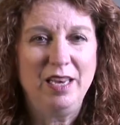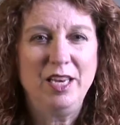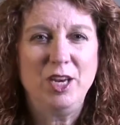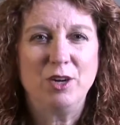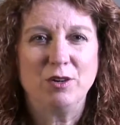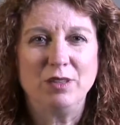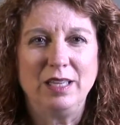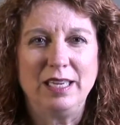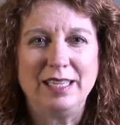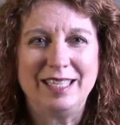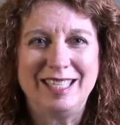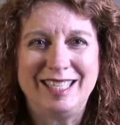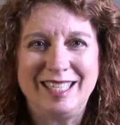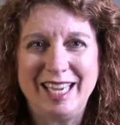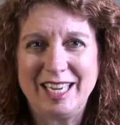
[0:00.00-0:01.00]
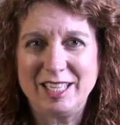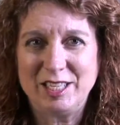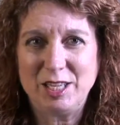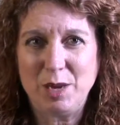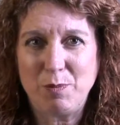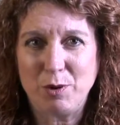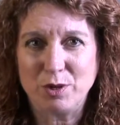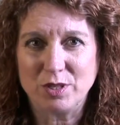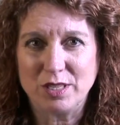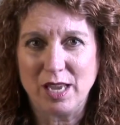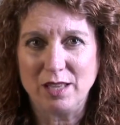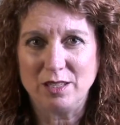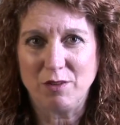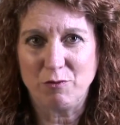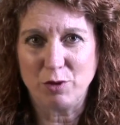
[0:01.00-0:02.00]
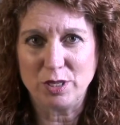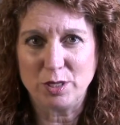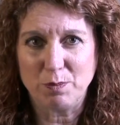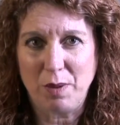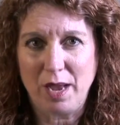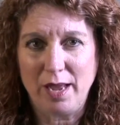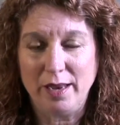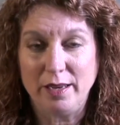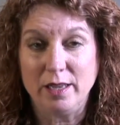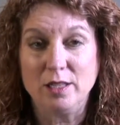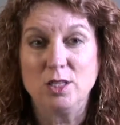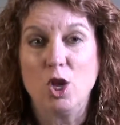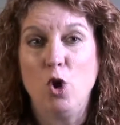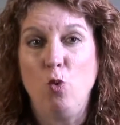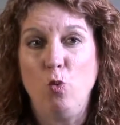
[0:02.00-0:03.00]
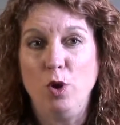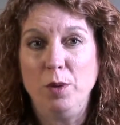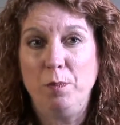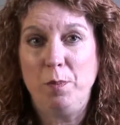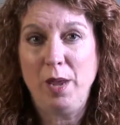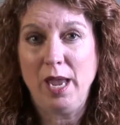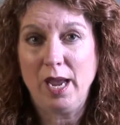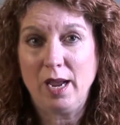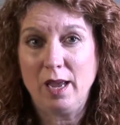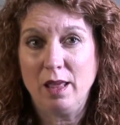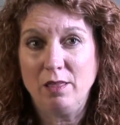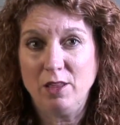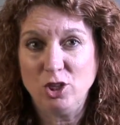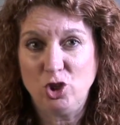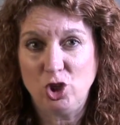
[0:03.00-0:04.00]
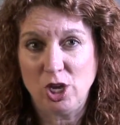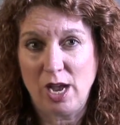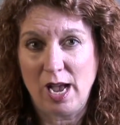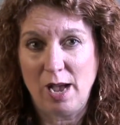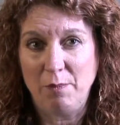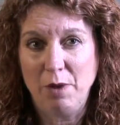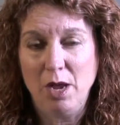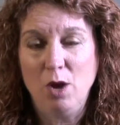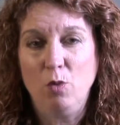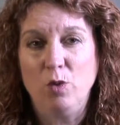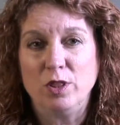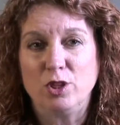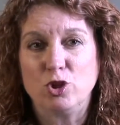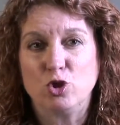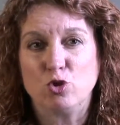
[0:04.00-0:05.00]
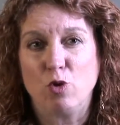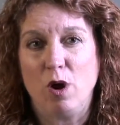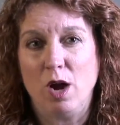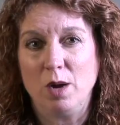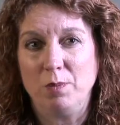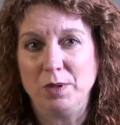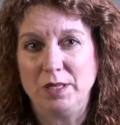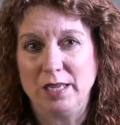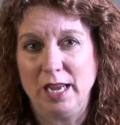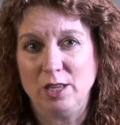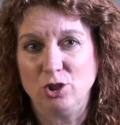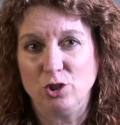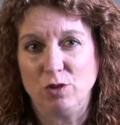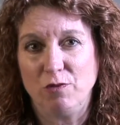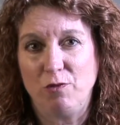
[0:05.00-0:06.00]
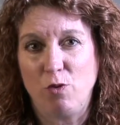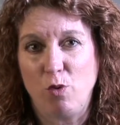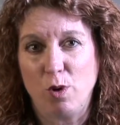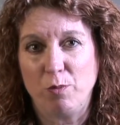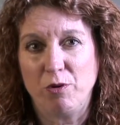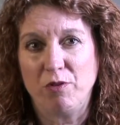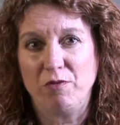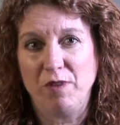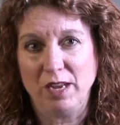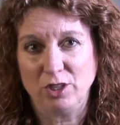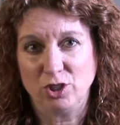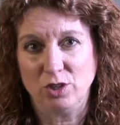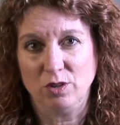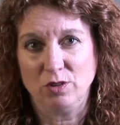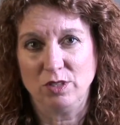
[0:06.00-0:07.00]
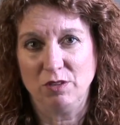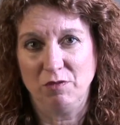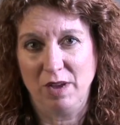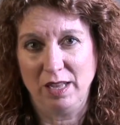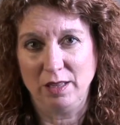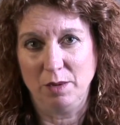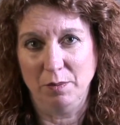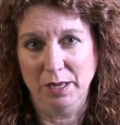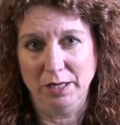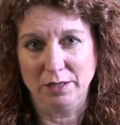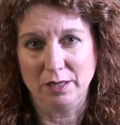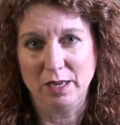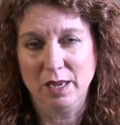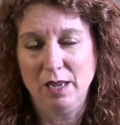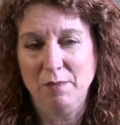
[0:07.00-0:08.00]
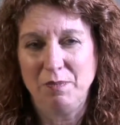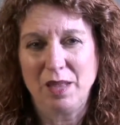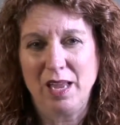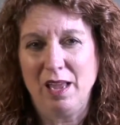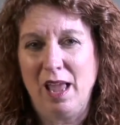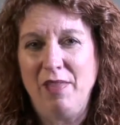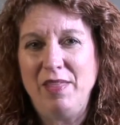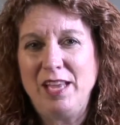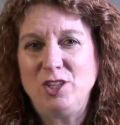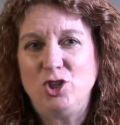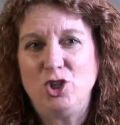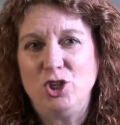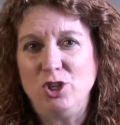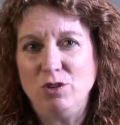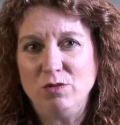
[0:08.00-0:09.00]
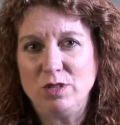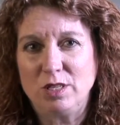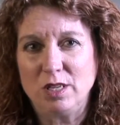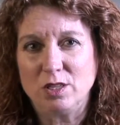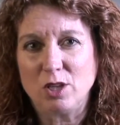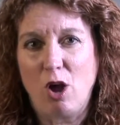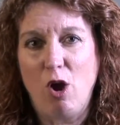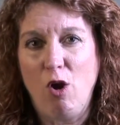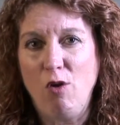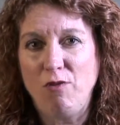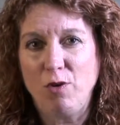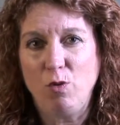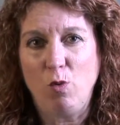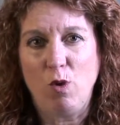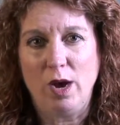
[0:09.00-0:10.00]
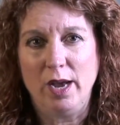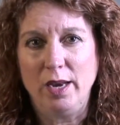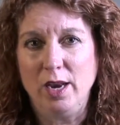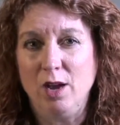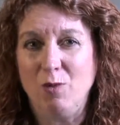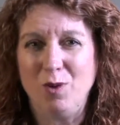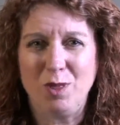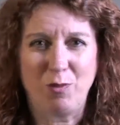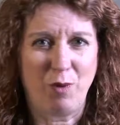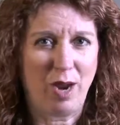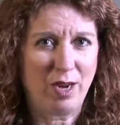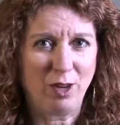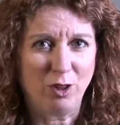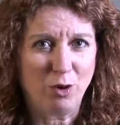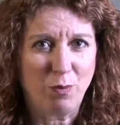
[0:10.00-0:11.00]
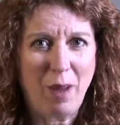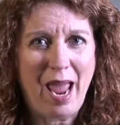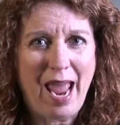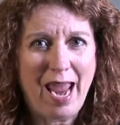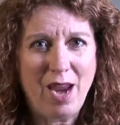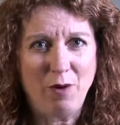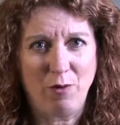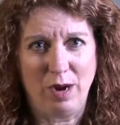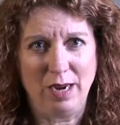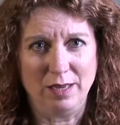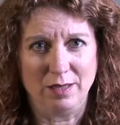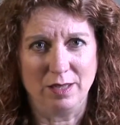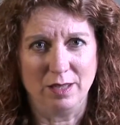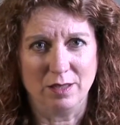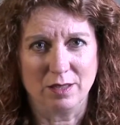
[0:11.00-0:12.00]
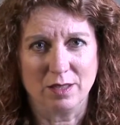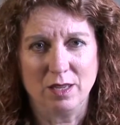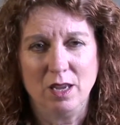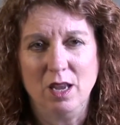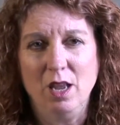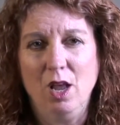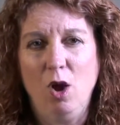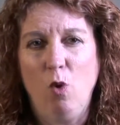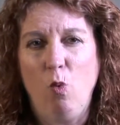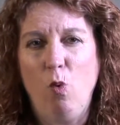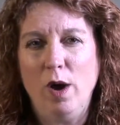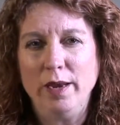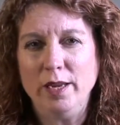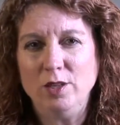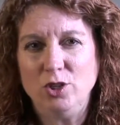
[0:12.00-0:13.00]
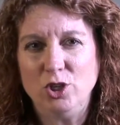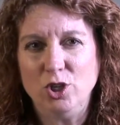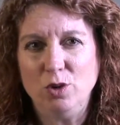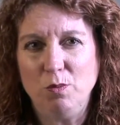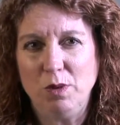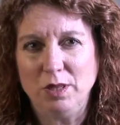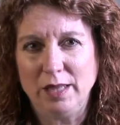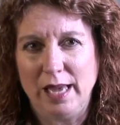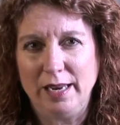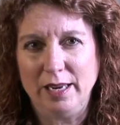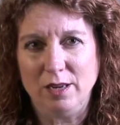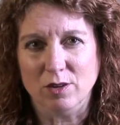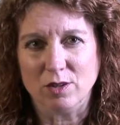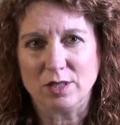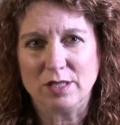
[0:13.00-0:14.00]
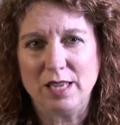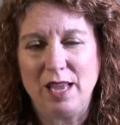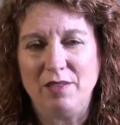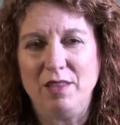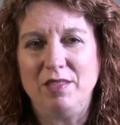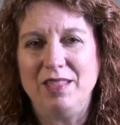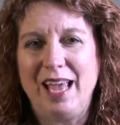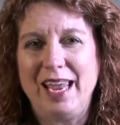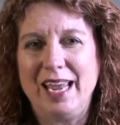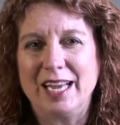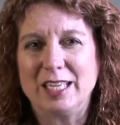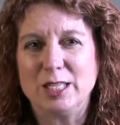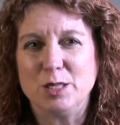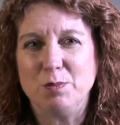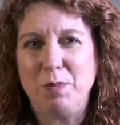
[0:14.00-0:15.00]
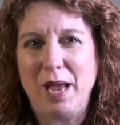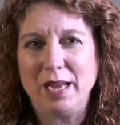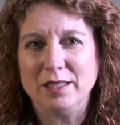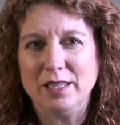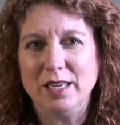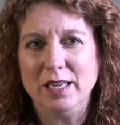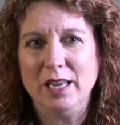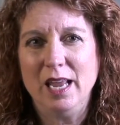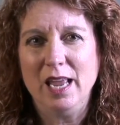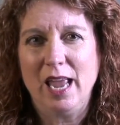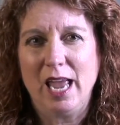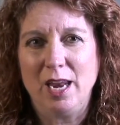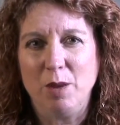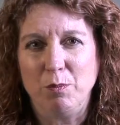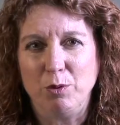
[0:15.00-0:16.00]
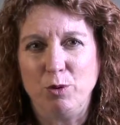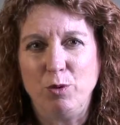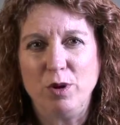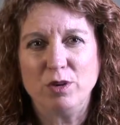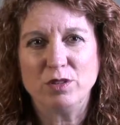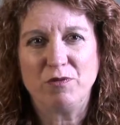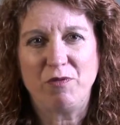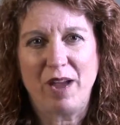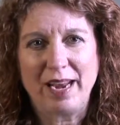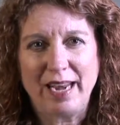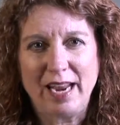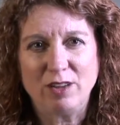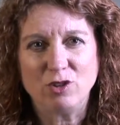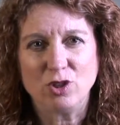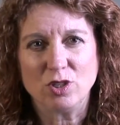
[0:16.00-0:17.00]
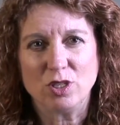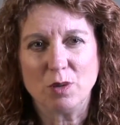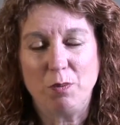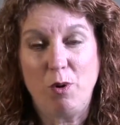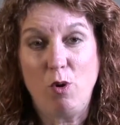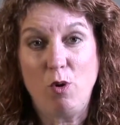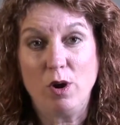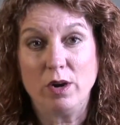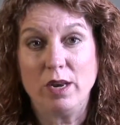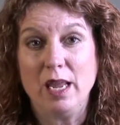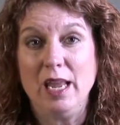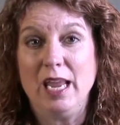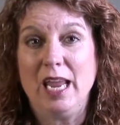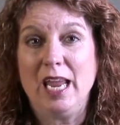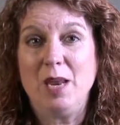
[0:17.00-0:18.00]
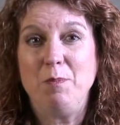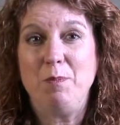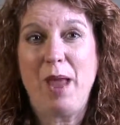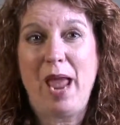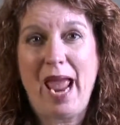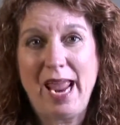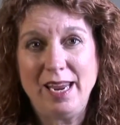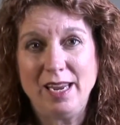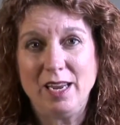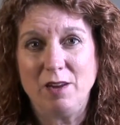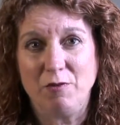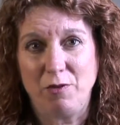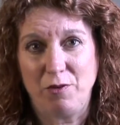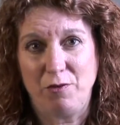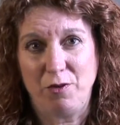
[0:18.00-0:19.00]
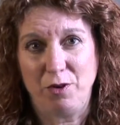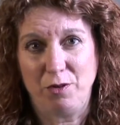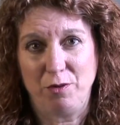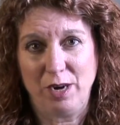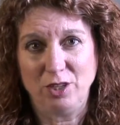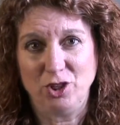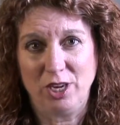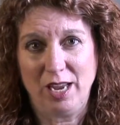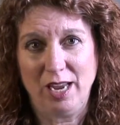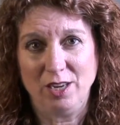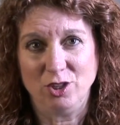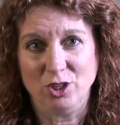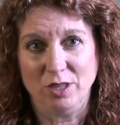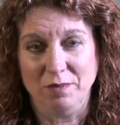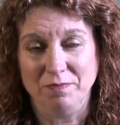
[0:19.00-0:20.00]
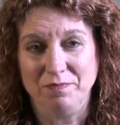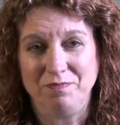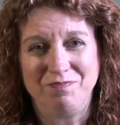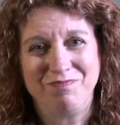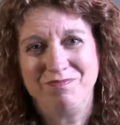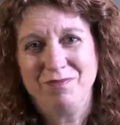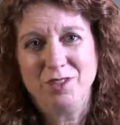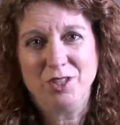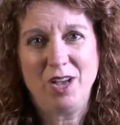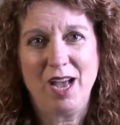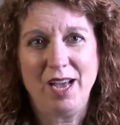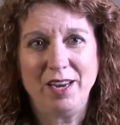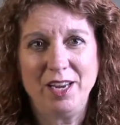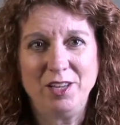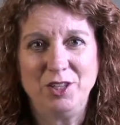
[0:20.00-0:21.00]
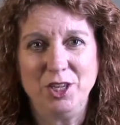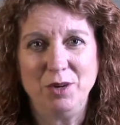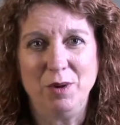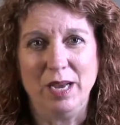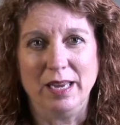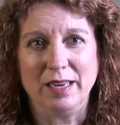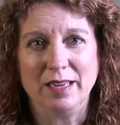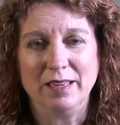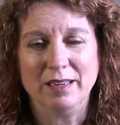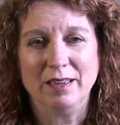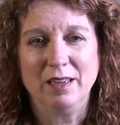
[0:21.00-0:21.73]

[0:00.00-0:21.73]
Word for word: nearly sixty percent of respondents would pick the job with strong potential for professional development. And they'd choose this over one with regular pay raises. One in two millennials said that they expected an employer's financial support in paying for further education. So how do you do it?